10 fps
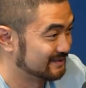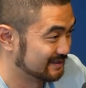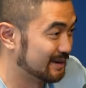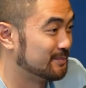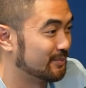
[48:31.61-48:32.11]

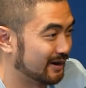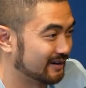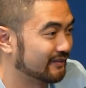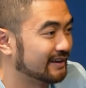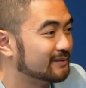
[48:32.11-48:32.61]
some
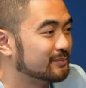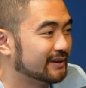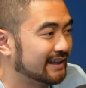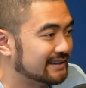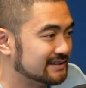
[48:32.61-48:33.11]
part of it,
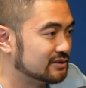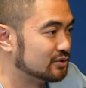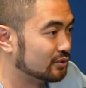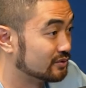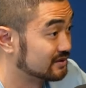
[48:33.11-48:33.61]
but I did
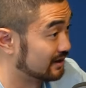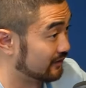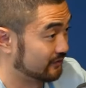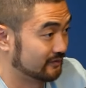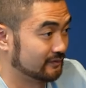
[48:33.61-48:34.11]
do
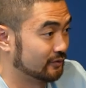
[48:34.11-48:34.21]
stuff,